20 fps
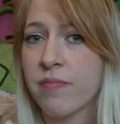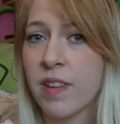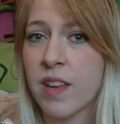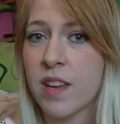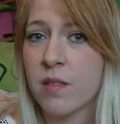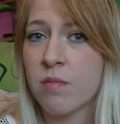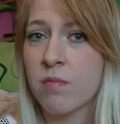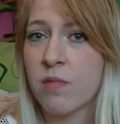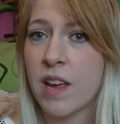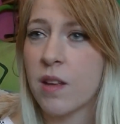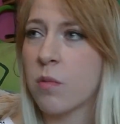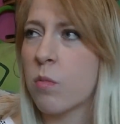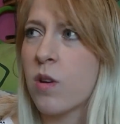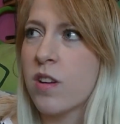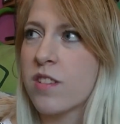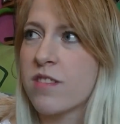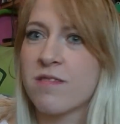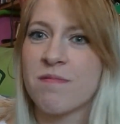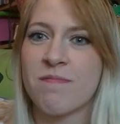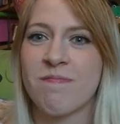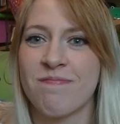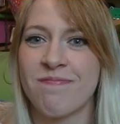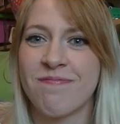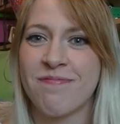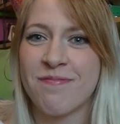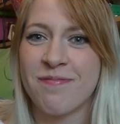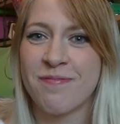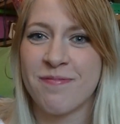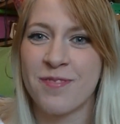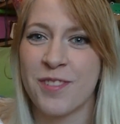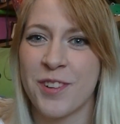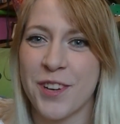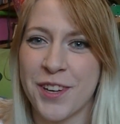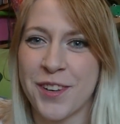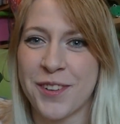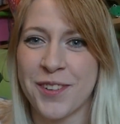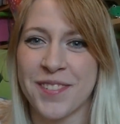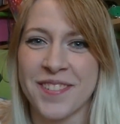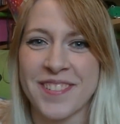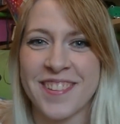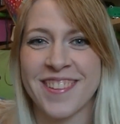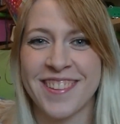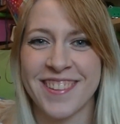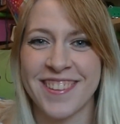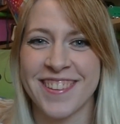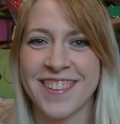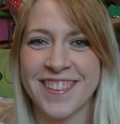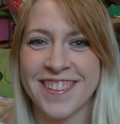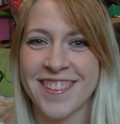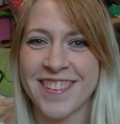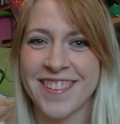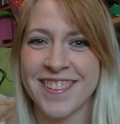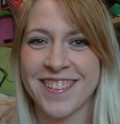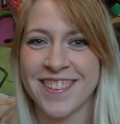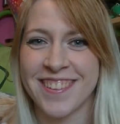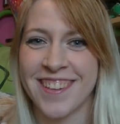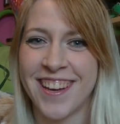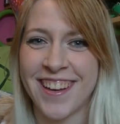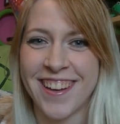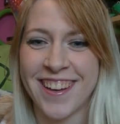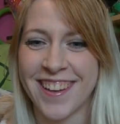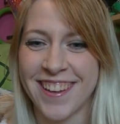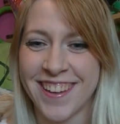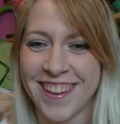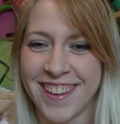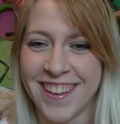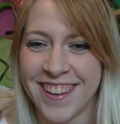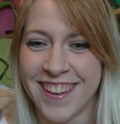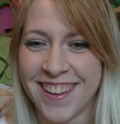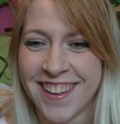in at one for you. Yay!